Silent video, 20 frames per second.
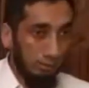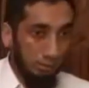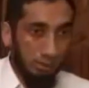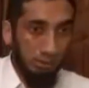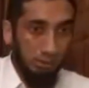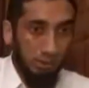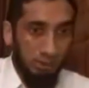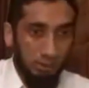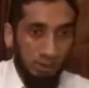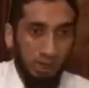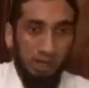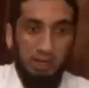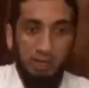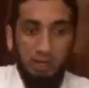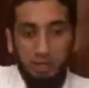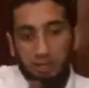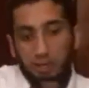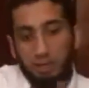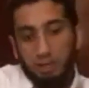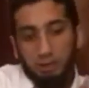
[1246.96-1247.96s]
There is, right?
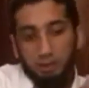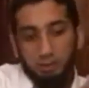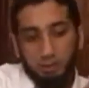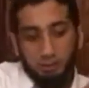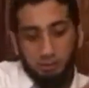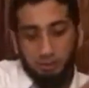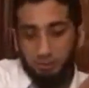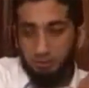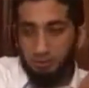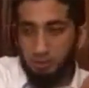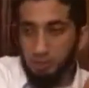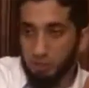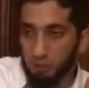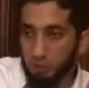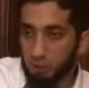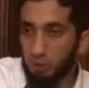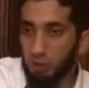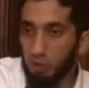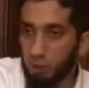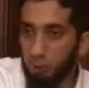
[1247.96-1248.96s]
It
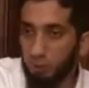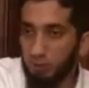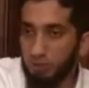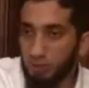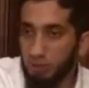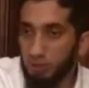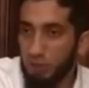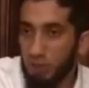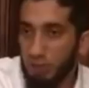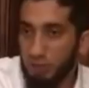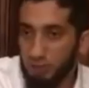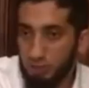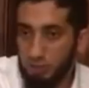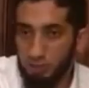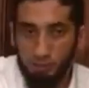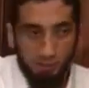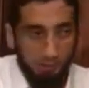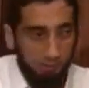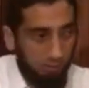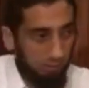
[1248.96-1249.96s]
starts with
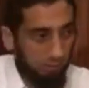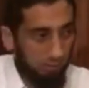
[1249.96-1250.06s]
suggestion.